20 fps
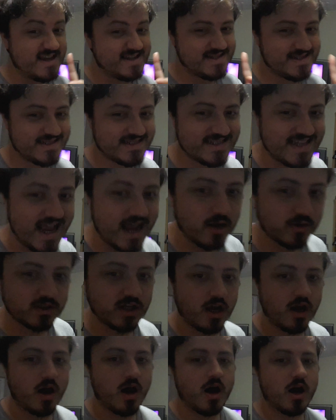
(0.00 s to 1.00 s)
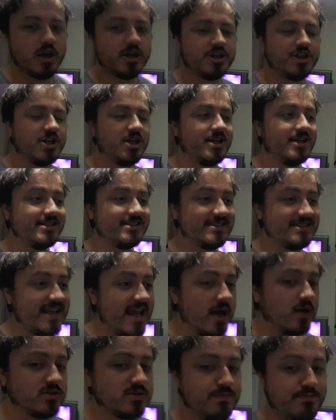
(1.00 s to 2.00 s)
It sounds harsh, it
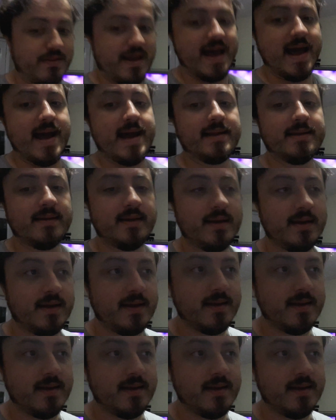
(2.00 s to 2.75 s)
sounds bad,